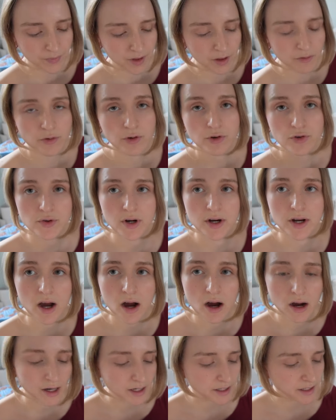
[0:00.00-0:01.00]
If you're trying to
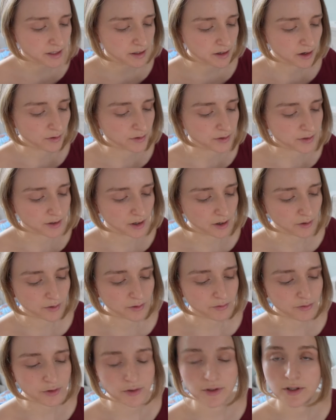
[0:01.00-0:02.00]
hide it, I would
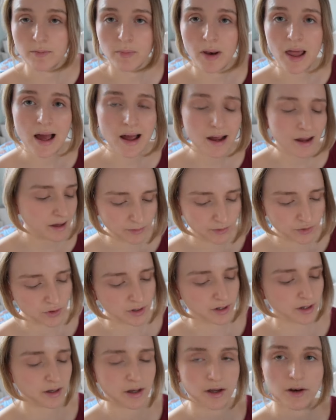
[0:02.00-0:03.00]
have used a black. I'm
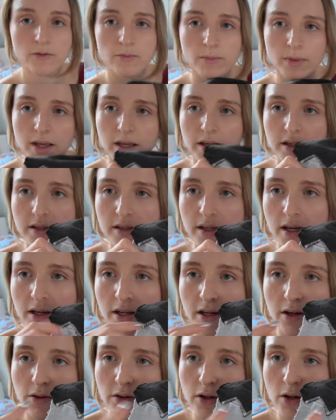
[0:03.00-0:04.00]
trying to kind of make it
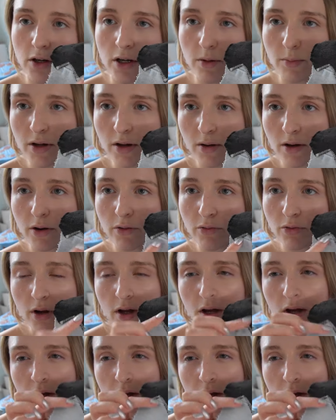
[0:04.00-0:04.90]
stand out and look a bit kind of